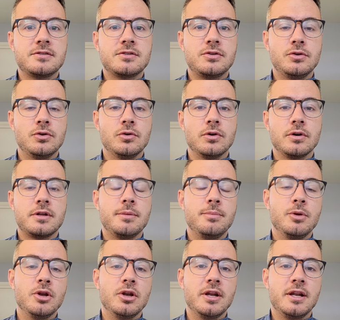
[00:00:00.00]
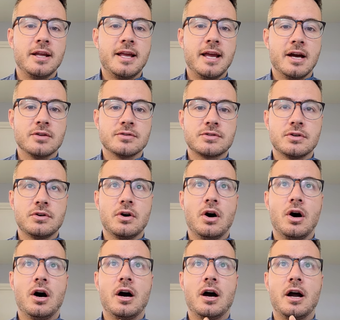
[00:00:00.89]
school community
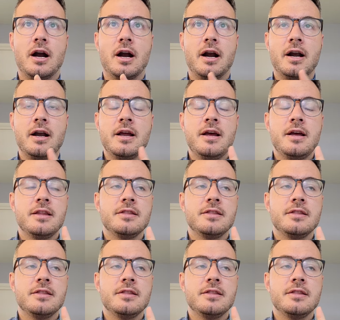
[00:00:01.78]
council are